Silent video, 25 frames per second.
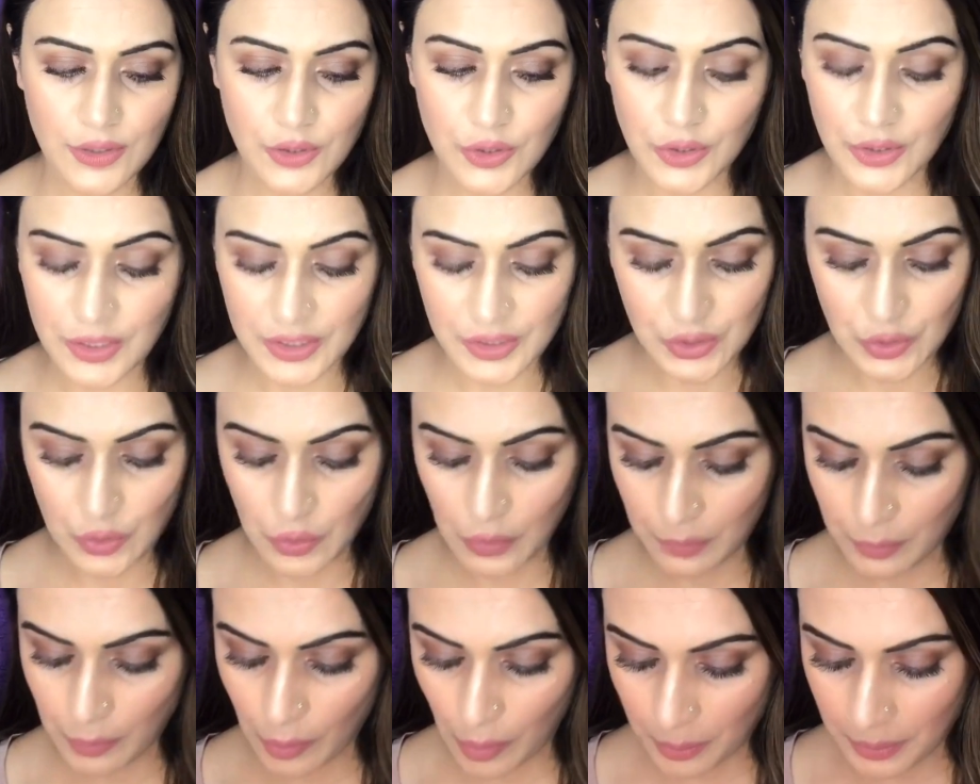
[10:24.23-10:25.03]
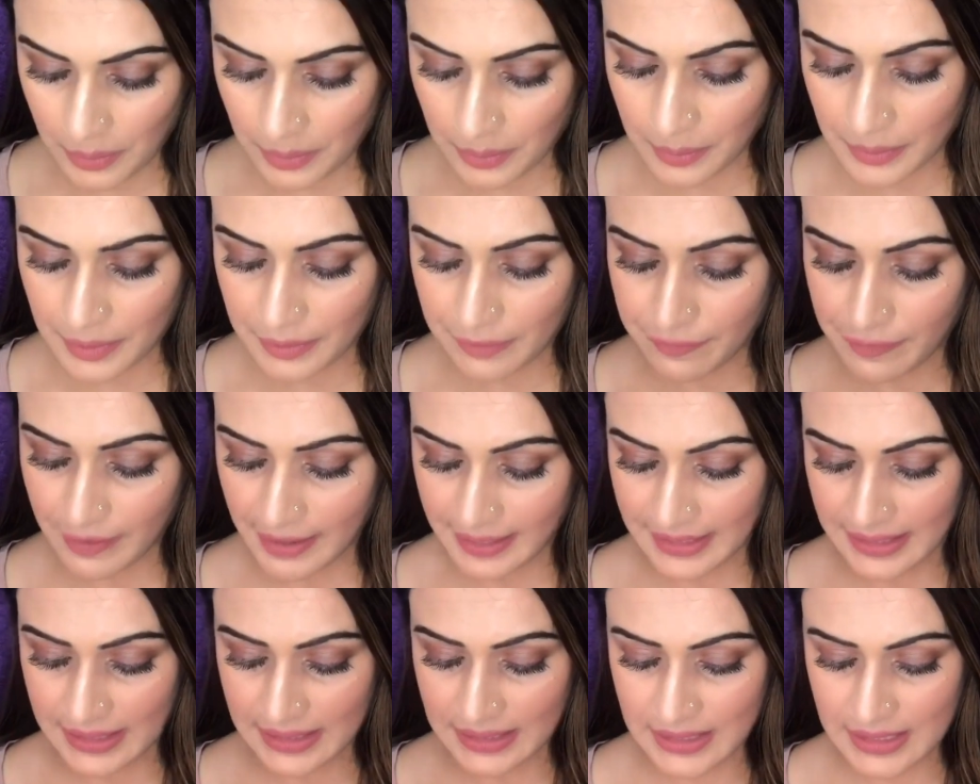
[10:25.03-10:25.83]
so there's no problem in
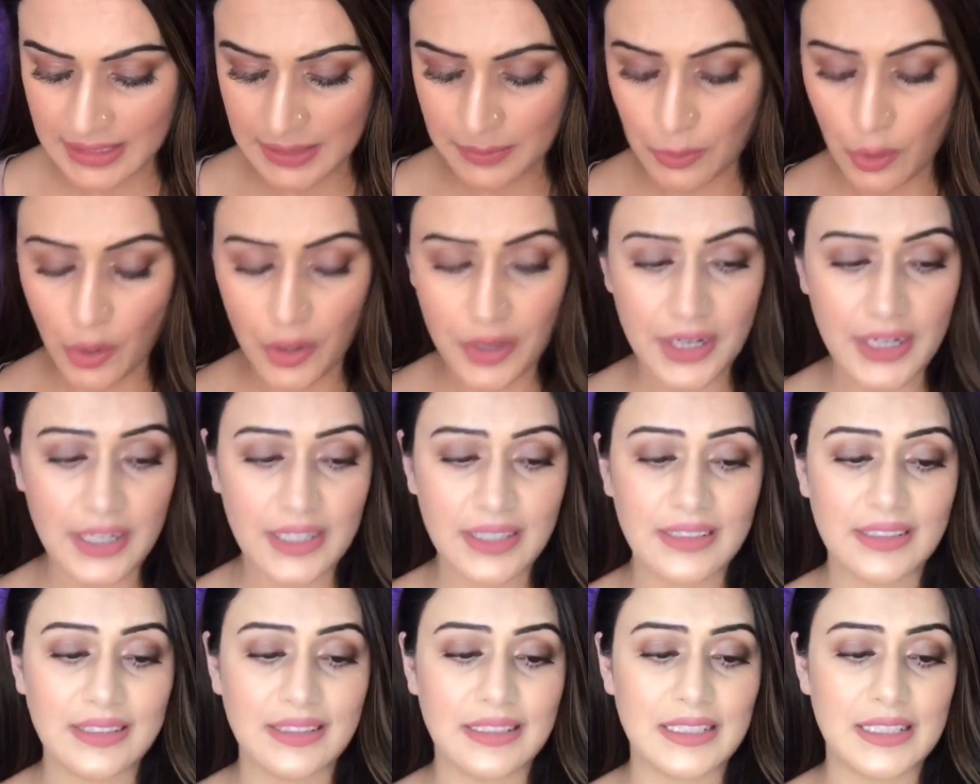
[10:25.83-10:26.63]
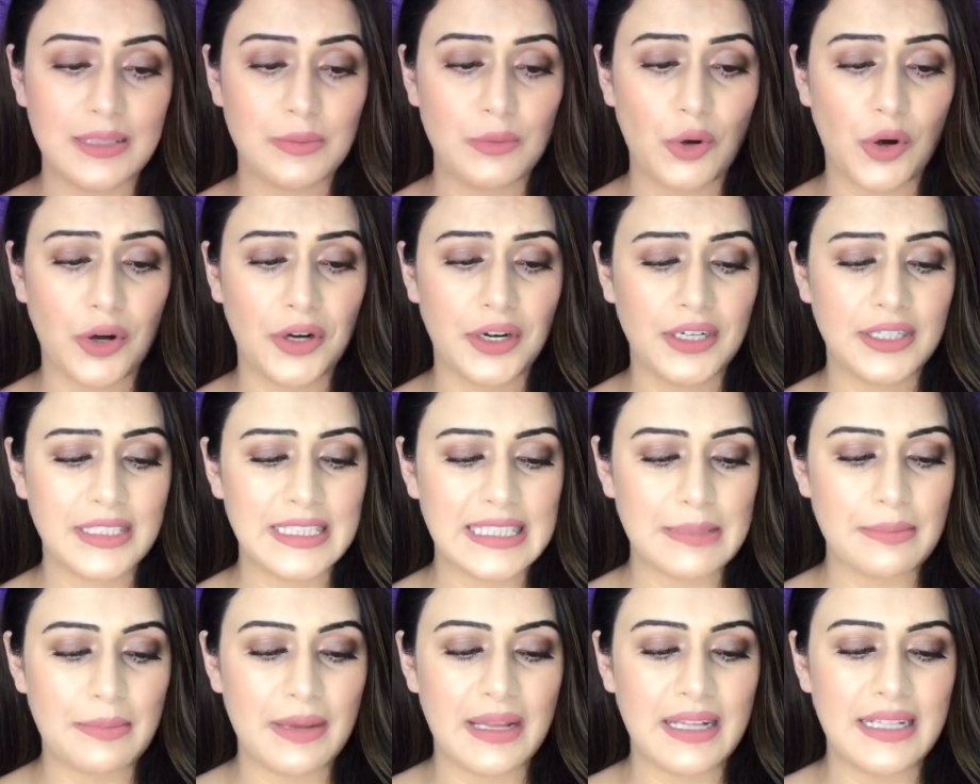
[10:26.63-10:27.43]
finding this product this
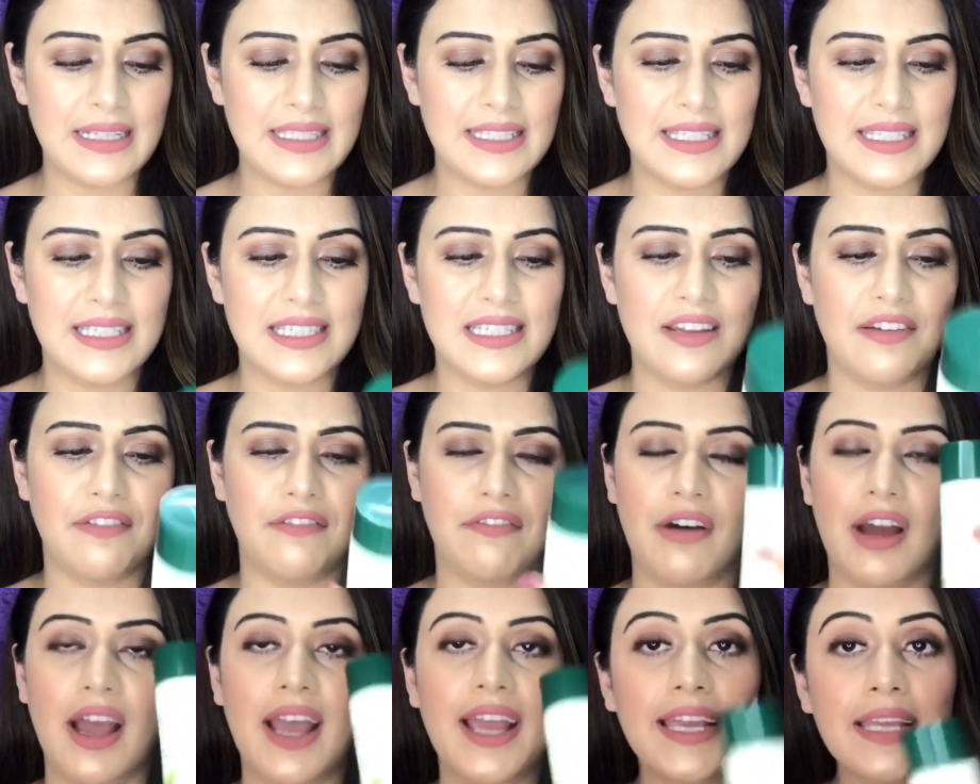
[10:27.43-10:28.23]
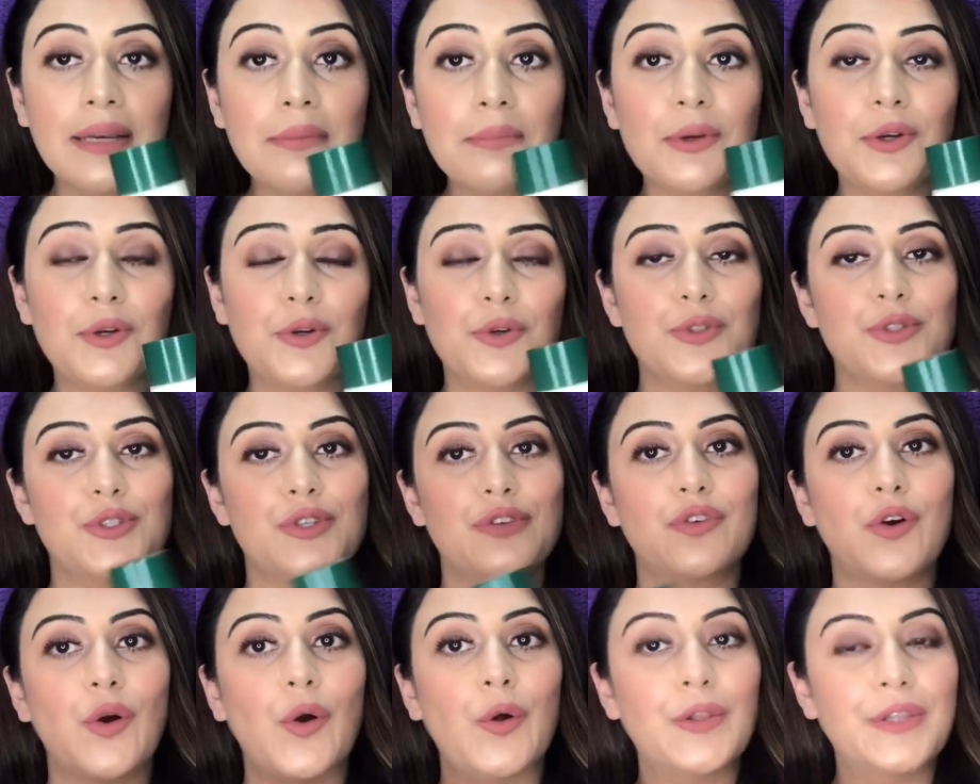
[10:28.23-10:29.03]
product smells divine because
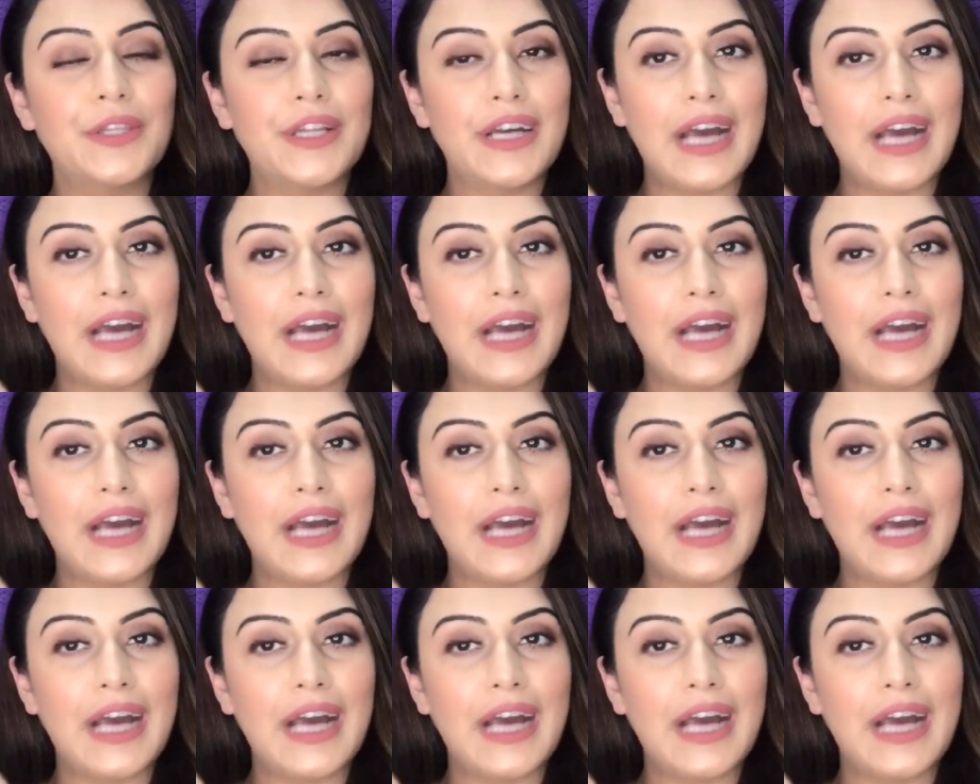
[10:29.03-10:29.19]
of all the